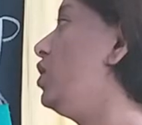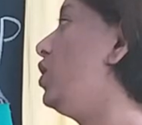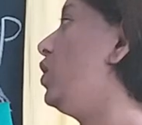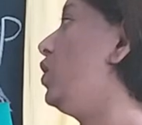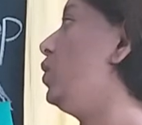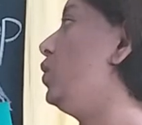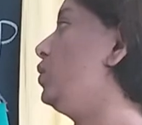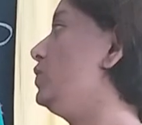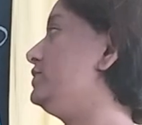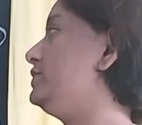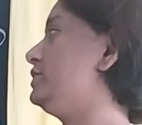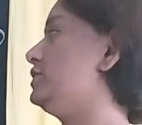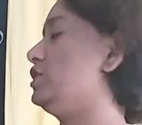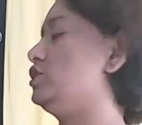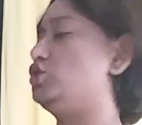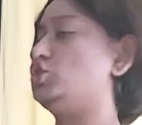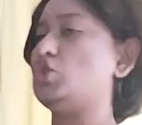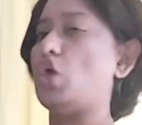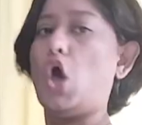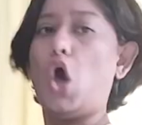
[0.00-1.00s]
O
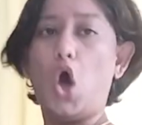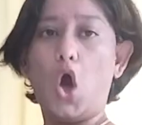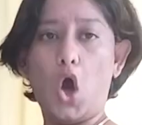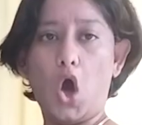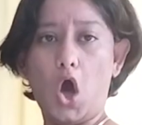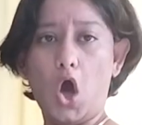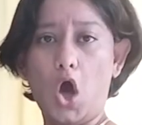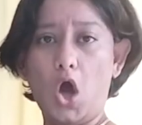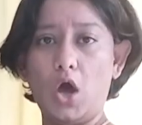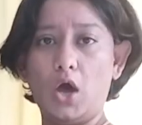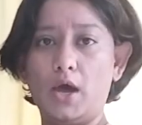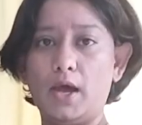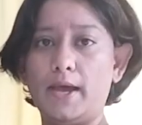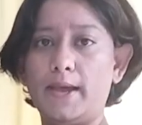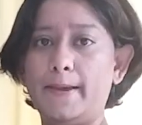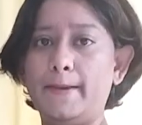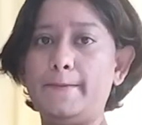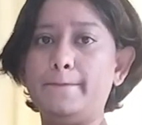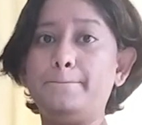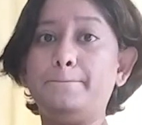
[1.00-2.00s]
says o,
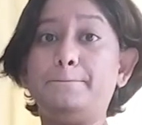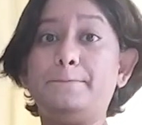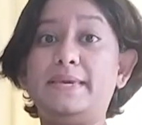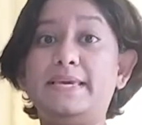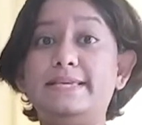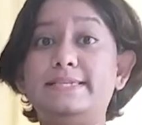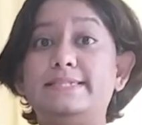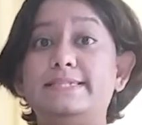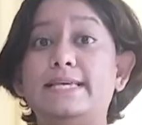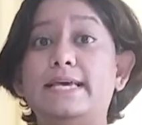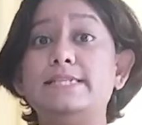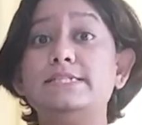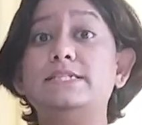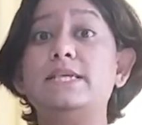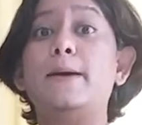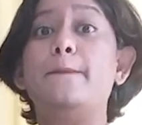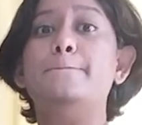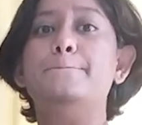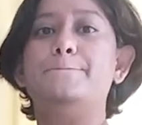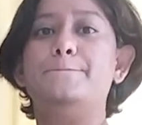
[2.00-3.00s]
E says
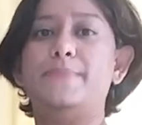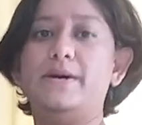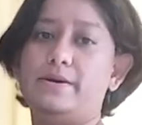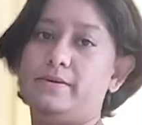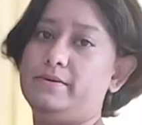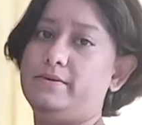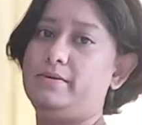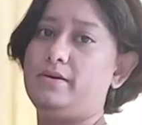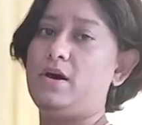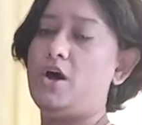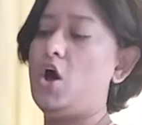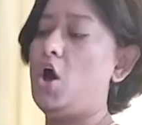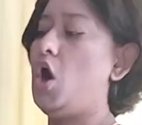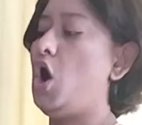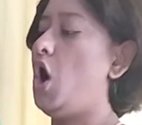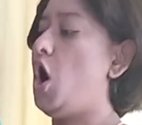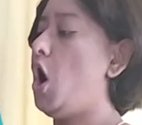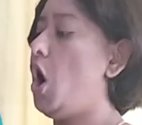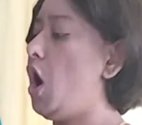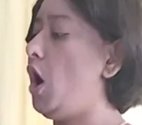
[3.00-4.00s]
p,
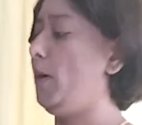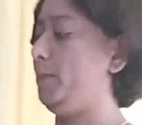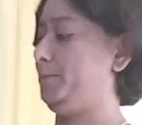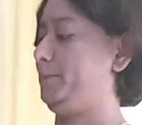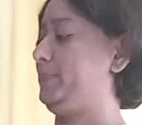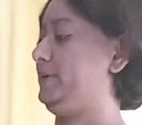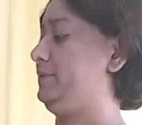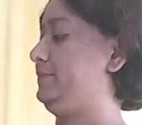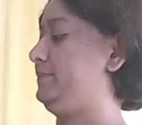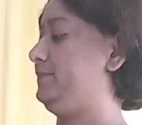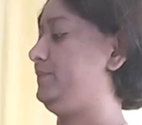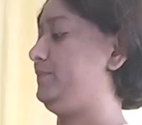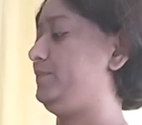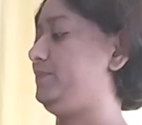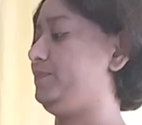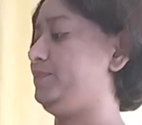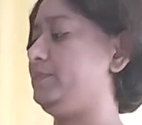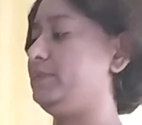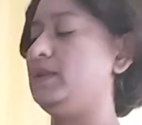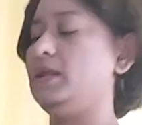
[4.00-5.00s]
hop.
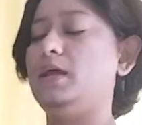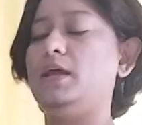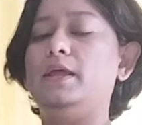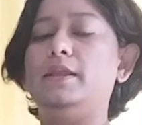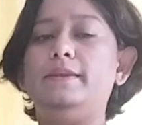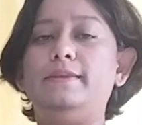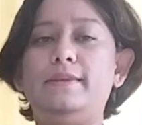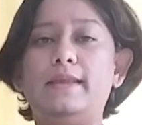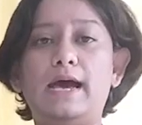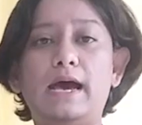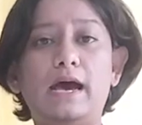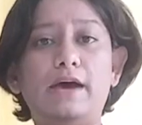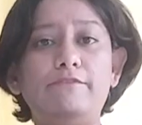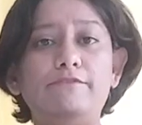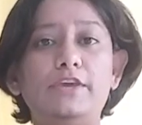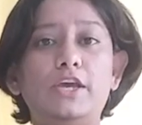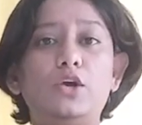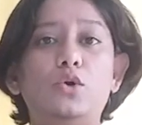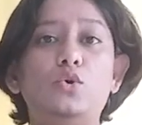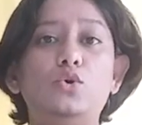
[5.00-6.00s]
Now
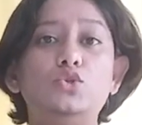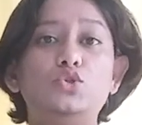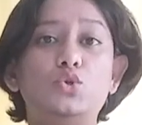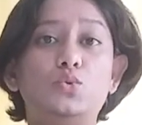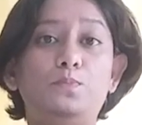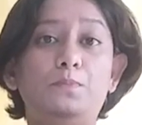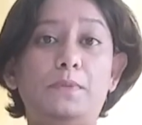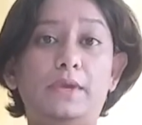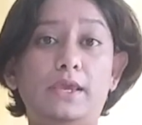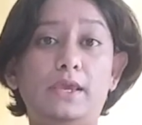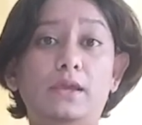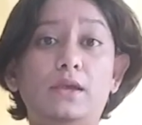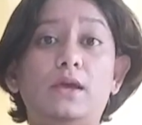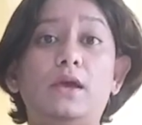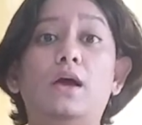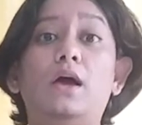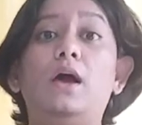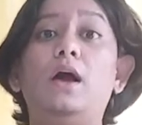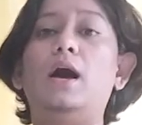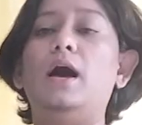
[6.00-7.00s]
we are going to make
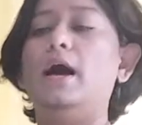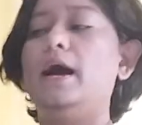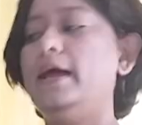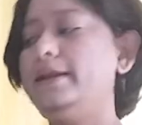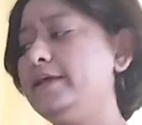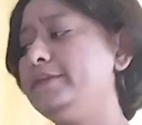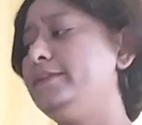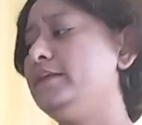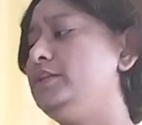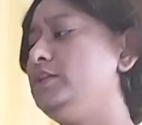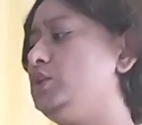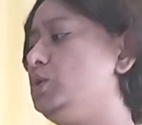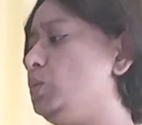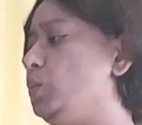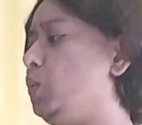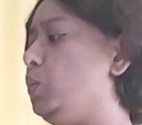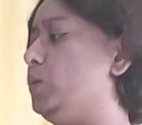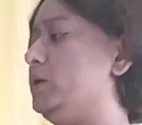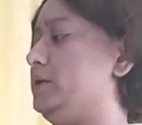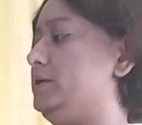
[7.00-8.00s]
another new
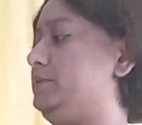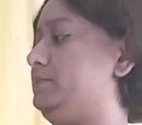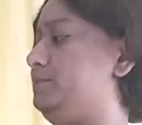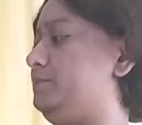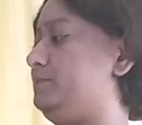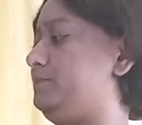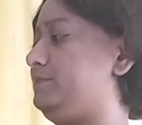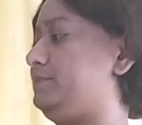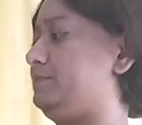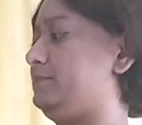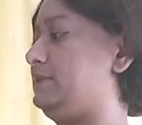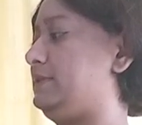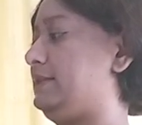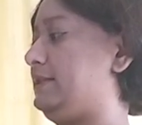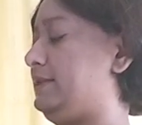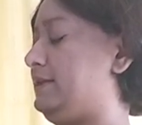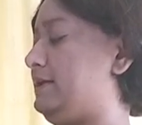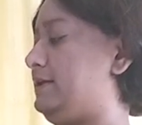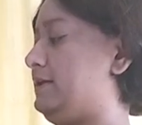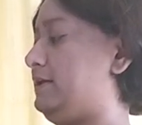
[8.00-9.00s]
word.
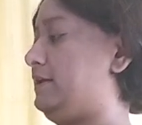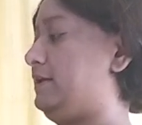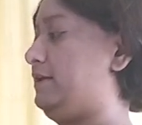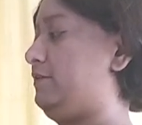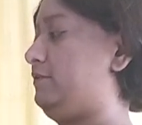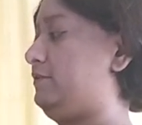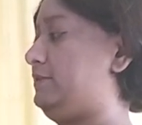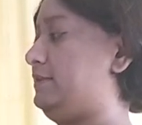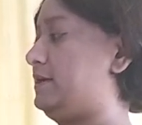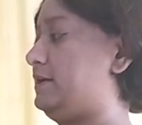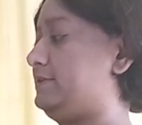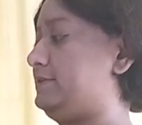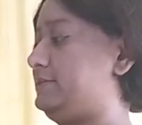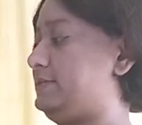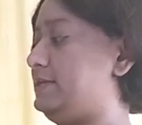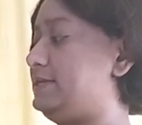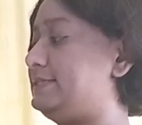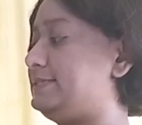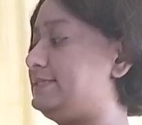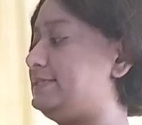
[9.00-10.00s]
Now
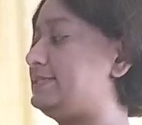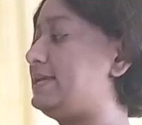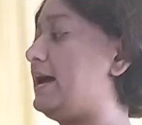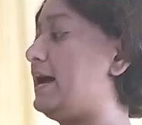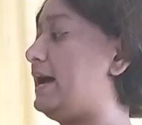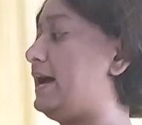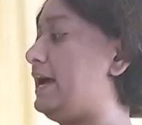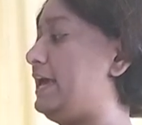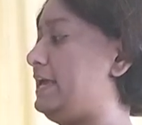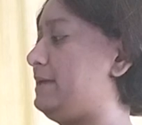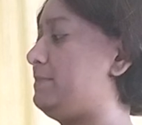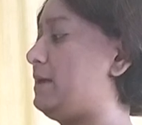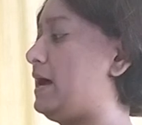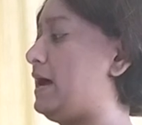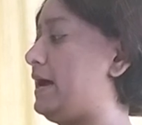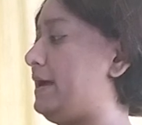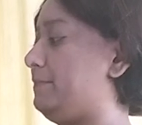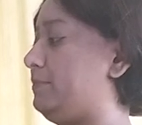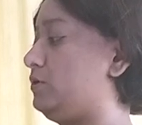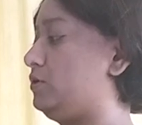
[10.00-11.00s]
this time
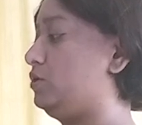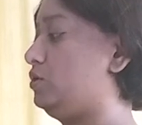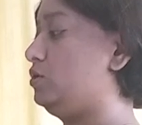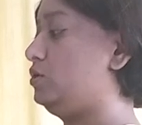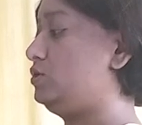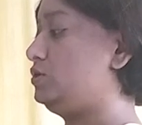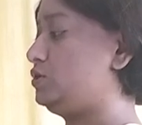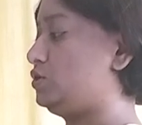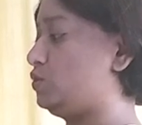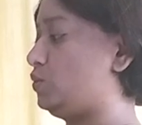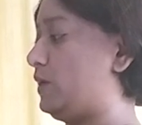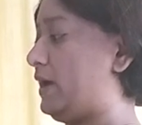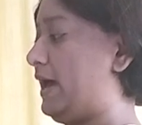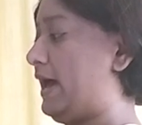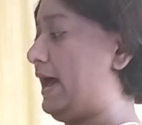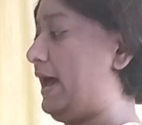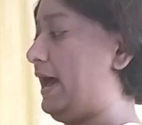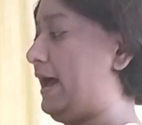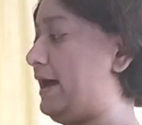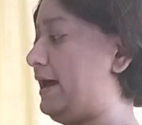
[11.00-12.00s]
I'm going to
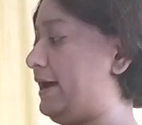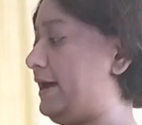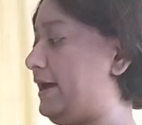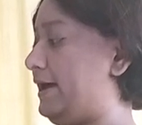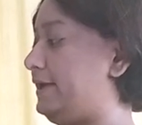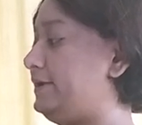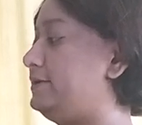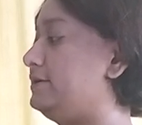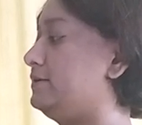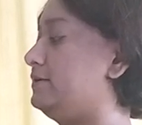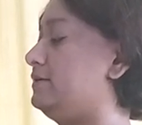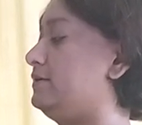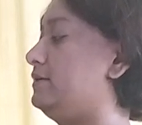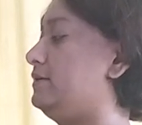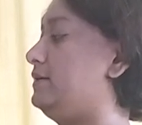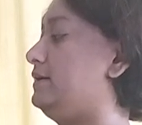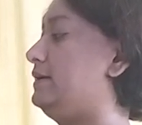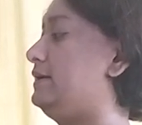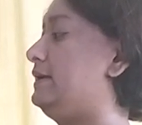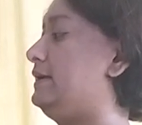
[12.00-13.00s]
add
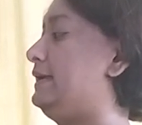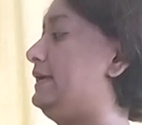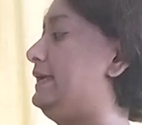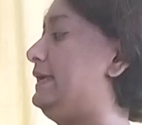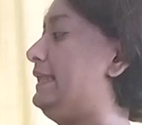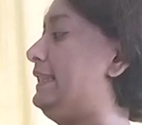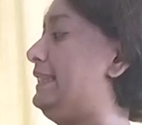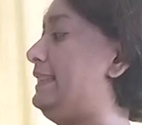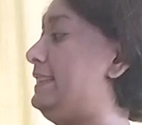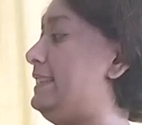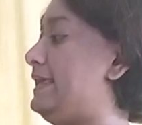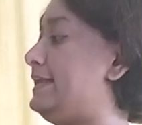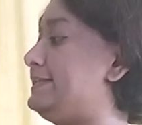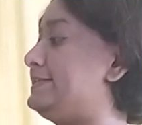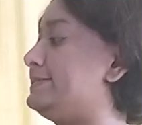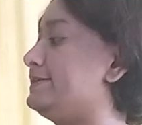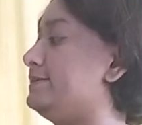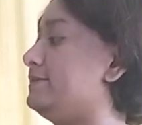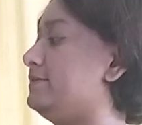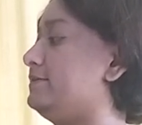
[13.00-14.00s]

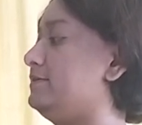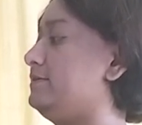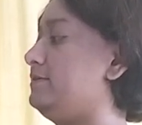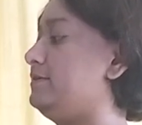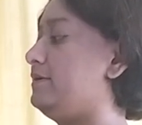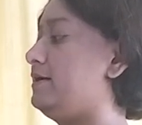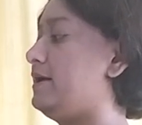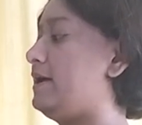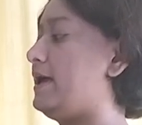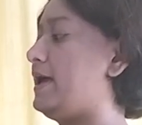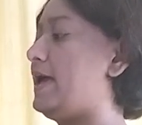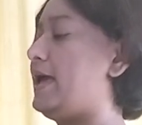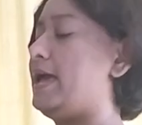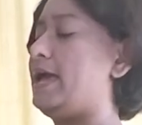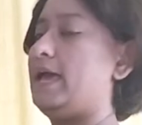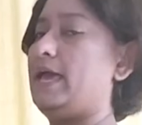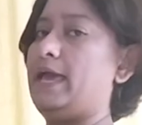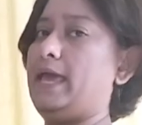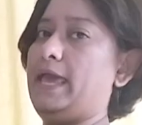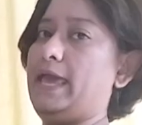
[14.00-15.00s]
letter
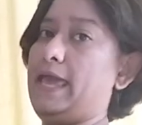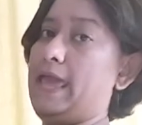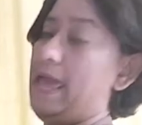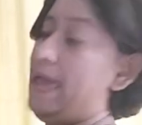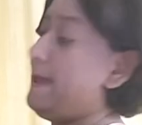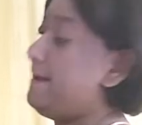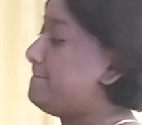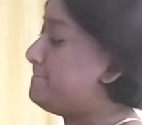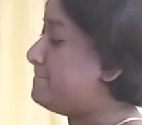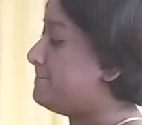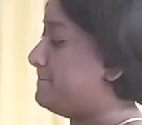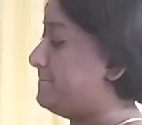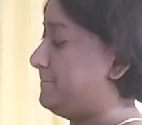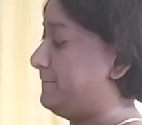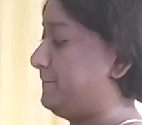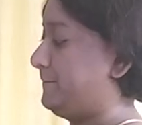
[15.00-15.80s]
M.